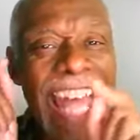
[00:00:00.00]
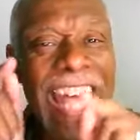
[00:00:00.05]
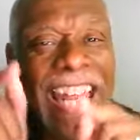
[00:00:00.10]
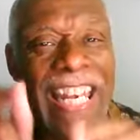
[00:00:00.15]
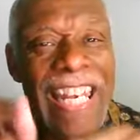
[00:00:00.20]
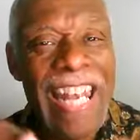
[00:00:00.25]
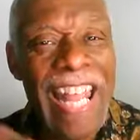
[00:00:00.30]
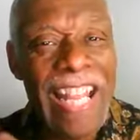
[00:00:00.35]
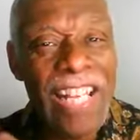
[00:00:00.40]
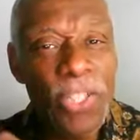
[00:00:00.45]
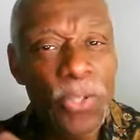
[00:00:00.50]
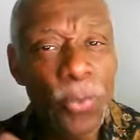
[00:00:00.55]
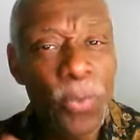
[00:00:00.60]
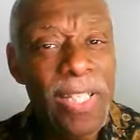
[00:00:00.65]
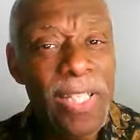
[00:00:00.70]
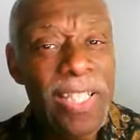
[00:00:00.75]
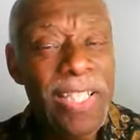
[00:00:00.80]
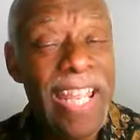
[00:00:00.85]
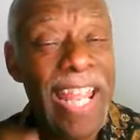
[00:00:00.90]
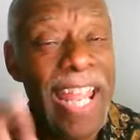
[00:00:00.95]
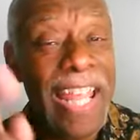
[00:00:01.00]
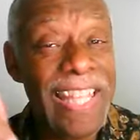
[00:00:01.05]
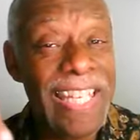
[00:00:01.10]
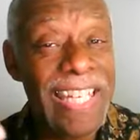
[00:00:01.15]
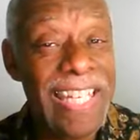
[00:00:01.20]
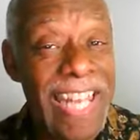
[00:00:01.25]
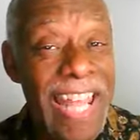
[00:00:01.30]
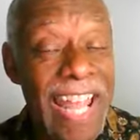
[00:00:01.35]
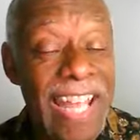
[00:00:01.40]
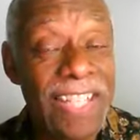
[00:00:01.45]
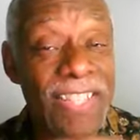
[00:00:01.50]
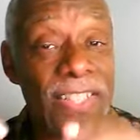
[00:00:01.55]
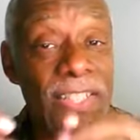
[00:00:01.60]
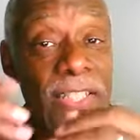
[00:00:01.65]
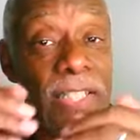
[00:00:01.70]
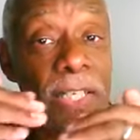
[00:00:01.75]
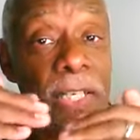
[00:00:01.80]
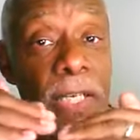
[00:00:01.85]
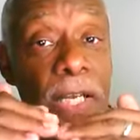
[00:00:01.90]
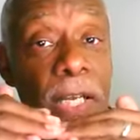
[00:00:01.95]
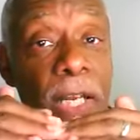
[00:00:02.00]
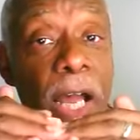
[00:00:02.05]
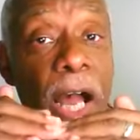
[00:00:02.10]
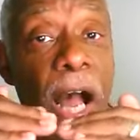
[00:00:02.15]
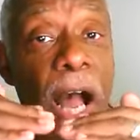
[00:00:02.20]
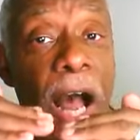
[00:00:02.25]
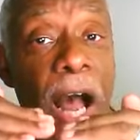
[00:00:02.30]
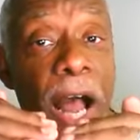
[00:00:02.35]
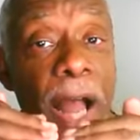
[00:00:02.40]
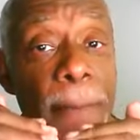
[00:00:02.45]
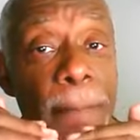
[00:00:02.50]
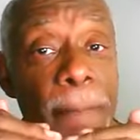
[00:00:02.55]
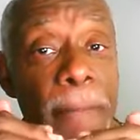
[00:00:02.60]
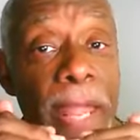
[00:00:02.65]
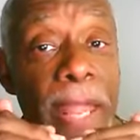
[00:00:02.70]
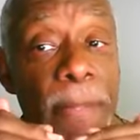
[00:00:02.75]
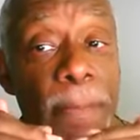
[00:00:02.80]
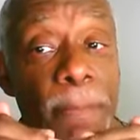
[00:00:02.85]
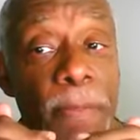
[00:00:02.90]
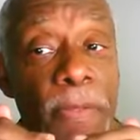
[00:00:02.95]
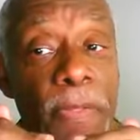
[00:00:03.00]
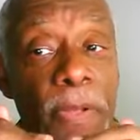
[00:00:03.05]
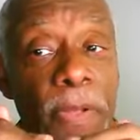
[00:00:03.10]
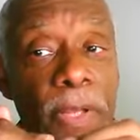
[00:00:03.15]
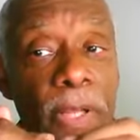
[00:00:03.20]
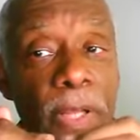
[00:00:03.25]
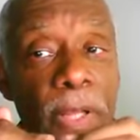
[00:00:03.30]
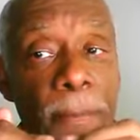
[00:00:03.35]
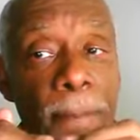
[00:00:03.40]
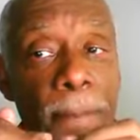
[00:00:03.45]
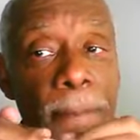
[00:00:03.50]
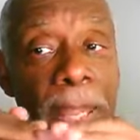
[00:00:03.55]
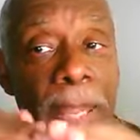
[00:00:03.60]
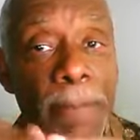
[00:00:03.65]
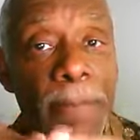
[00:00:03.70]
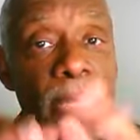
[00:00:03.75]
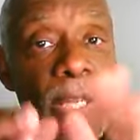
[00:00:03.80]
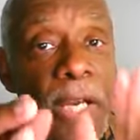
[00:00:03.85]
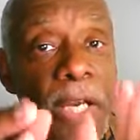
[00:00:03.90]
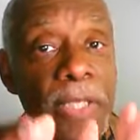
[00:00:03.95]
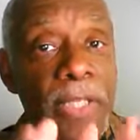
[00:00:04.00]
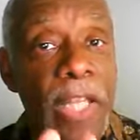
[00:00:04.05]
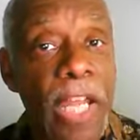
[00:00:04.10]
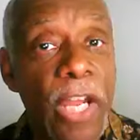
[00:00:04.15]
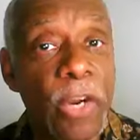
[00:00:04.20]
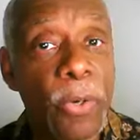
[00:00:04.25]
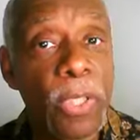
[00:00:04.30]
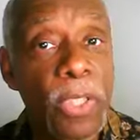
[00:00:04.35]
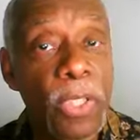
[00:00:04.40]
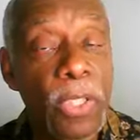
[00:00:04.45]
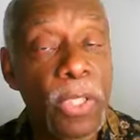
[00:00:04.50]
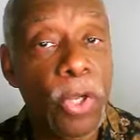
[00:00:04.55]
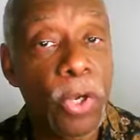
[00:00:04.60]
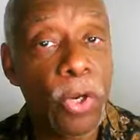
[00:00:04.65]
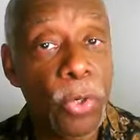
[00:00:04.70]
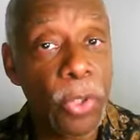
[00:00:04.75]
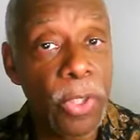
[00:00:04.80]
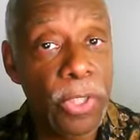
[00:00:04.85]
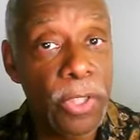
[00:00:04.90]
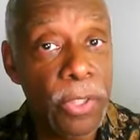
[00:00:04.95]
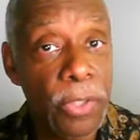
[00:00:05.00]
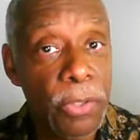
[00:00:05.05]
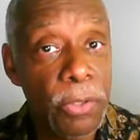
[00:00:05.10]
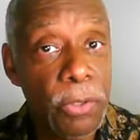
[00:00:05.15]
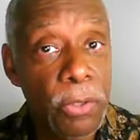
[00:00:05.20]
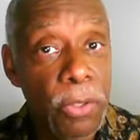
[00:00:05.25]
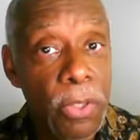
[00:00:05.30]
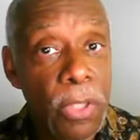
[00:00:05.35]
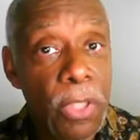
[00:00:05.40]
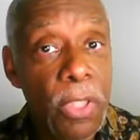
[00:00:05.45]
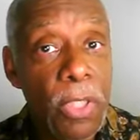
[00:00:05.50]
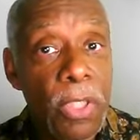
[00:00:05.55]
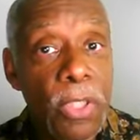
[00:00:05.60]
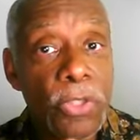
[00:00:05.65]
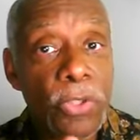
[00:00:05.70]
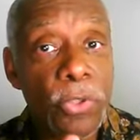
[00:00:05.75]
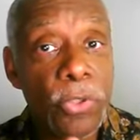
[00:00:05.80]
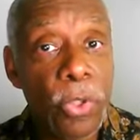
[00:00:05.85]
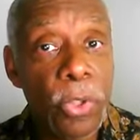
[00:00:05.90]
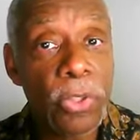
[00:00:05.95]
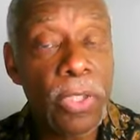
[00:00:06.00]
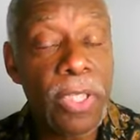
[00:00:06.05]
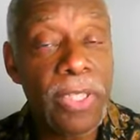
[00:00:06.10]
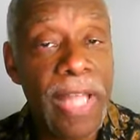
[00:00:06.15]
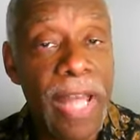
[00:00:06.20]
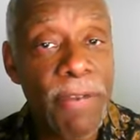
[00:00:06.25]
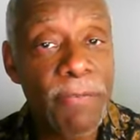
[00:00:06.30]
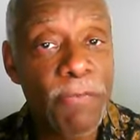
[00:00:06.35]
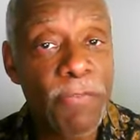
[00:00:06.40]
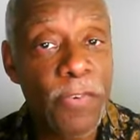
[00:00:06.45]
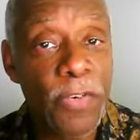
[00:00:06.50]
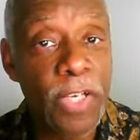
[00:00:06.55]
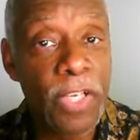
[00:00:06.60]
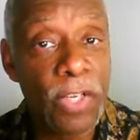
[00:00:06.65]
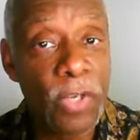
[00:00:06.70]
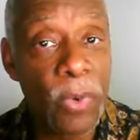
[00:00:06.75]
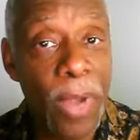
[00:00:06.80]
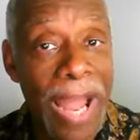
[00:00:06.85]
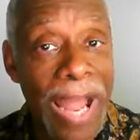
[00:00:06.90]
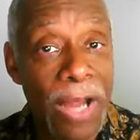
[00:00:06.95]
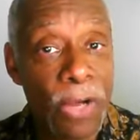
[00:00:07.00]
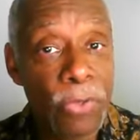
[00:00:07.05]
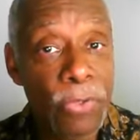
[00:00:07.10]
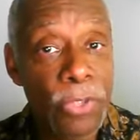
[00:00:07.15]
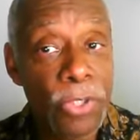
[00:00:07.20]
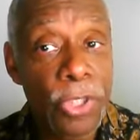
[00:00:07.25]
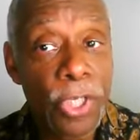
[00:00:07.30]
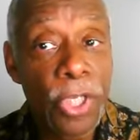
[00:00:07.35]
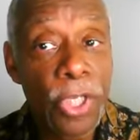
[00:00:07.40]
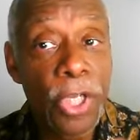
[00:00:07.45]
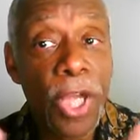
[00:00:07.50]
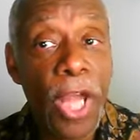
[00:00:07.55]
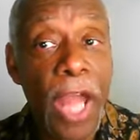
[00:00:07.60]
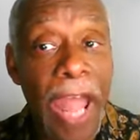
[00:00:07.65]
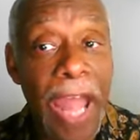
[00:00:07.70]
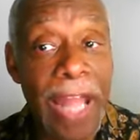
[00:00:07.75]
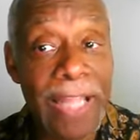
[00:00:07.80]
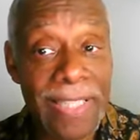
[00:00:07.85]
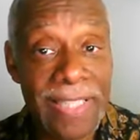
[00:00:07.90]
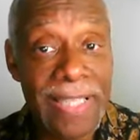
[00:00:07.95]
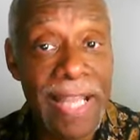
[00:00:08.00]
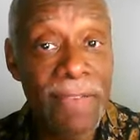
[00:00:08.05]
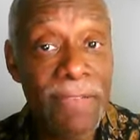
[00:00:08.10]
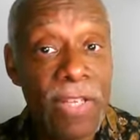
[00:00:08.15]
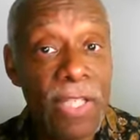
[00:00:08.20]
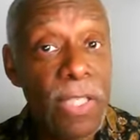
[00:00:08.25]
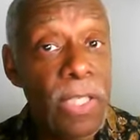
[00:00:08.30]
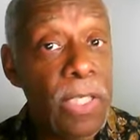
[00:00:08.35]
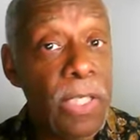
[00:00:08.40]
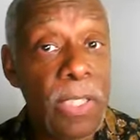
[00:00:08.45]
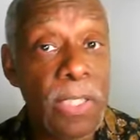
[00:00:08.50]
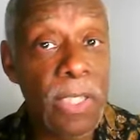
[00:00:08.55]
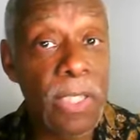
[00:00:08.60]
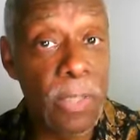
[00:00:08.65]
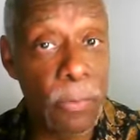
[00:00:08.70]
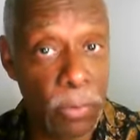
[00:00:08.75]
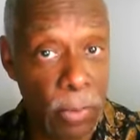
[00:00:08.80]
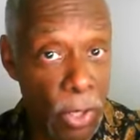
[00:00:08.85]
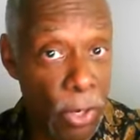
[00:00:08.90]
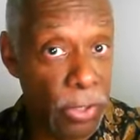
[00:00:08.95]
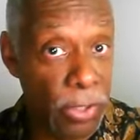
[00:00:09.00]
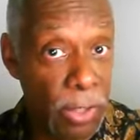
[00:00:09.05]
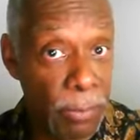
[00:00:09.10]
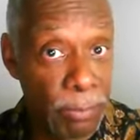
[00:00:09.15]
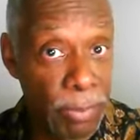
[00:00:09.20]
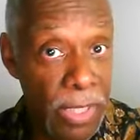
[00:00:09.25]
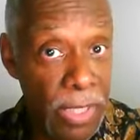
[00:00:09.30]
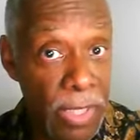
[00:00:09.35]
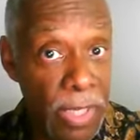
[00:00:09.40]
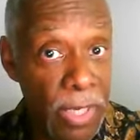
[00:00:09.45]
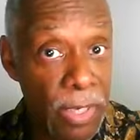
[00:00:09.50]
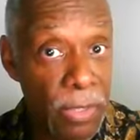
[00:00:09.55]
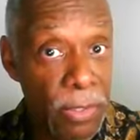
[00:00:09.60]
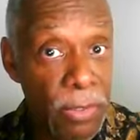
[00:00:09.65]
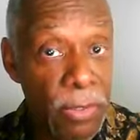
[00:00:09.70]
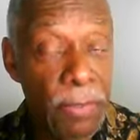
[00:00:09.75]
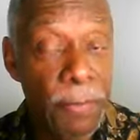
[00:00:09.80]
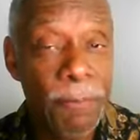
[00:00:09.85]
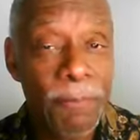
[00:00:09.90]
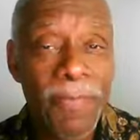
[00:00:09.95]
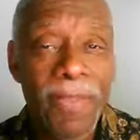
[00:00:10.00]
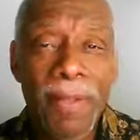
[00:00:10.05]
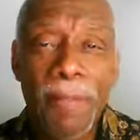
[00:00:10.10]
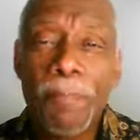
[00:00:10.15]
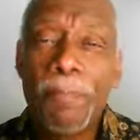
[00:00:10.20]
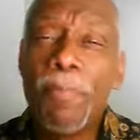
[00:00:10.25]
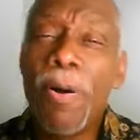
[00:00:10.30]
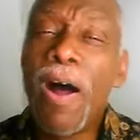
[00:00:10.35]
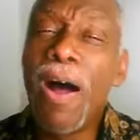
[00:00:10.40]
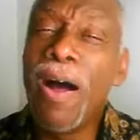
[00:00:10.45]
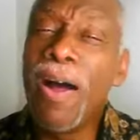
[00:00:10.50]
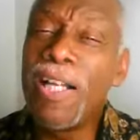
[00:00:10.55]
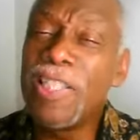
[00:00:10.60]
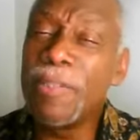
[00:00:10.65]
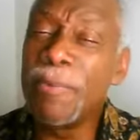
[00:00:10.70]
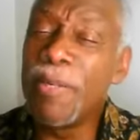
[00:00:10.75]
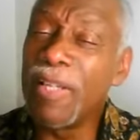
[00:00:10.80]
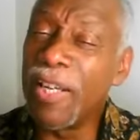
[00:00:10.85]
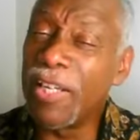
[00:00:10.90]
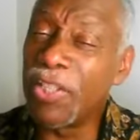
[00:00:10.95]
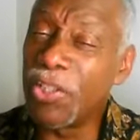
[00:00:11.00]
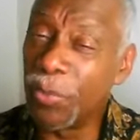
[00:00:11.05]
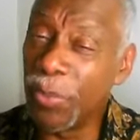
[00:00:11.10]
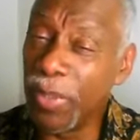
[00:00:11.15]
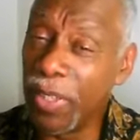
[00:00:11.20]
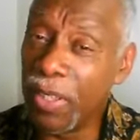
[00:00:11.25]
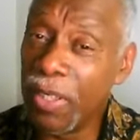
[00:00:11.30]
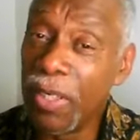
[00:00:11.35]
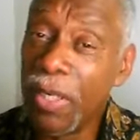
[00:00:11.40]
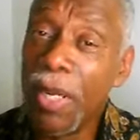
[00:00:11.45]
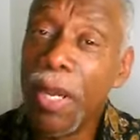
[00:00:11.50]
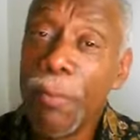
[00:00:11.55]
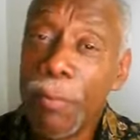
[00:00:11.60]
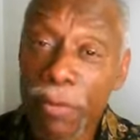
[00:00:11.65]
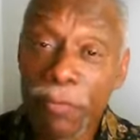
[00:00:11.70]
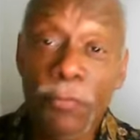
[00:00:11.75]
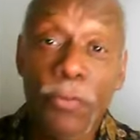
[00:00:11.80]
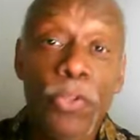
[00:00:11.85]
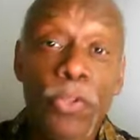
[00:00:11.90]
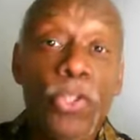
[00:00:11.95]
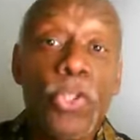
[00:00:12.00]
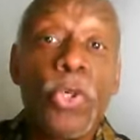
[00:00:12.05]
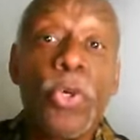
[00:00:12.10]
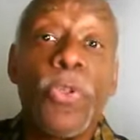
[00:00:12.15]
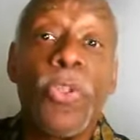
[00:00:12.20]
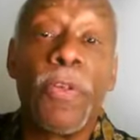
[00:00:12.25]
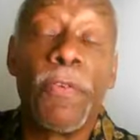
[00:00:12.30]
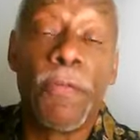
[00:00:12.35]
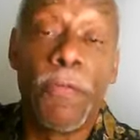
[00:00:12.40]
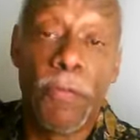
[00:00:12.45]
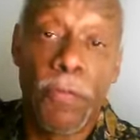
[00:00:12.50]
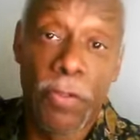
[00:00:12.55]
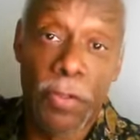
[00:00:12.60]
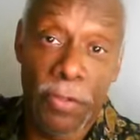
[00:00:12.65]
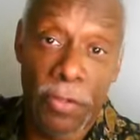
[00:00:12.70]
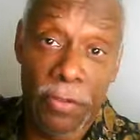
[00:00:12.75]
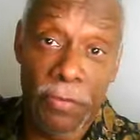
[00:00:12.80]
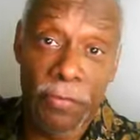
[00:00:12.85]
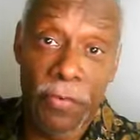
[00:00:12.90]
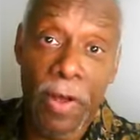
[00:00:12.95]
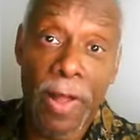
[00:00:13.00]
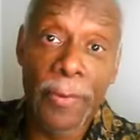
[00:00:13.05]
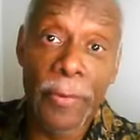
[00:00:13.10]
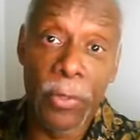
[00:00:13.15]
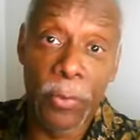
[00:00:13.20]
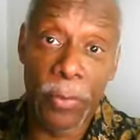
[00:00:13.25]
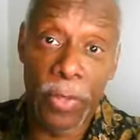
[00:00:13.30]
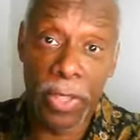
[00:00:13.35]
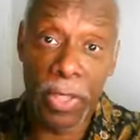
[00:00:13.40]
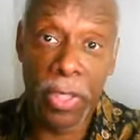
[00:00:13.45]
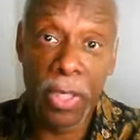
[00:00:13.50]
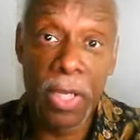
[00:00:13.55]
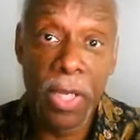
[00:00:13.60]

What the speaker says: Next Wednesday and the next, I may be on the air a little earlier, so don't let that freak you out. At 7, it will already be there, possibly next week, but for sure the following week.